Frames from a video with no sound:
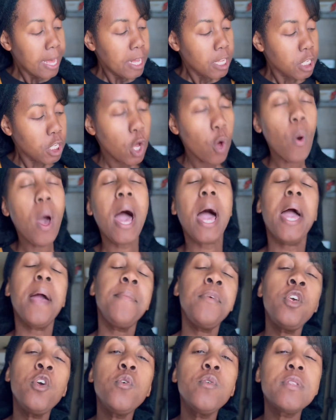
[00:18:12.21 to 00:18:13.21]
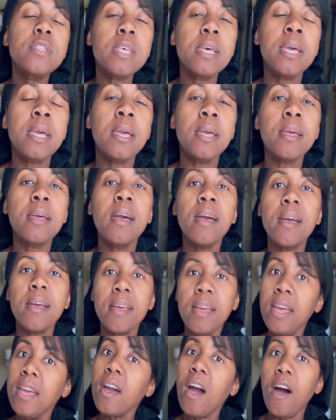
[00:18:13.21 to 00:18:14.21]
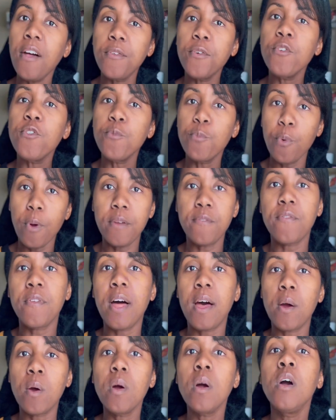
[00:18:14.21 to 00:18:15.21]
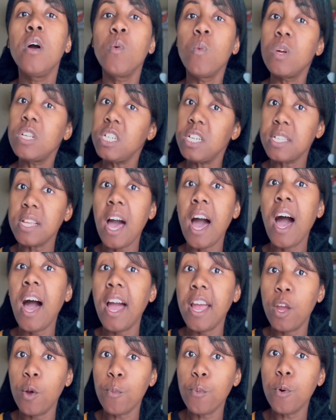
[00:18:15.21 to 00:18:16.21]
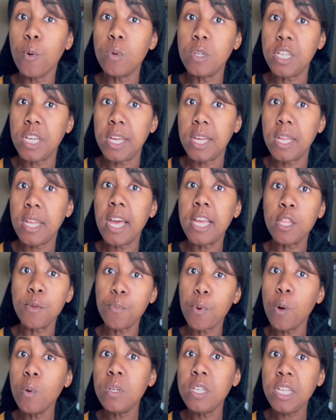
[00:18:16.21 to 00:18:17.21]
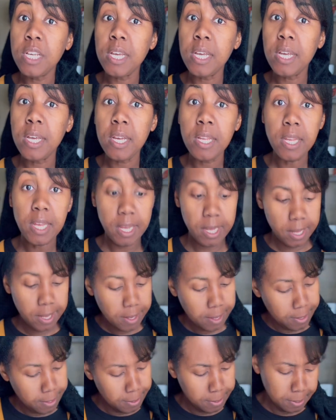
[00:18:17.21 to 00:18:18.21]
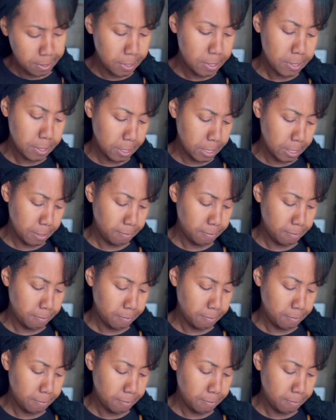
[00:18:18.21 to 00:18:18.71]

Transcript: So I'm using King Arthur's bread flour, which has a higher protein, and the protein is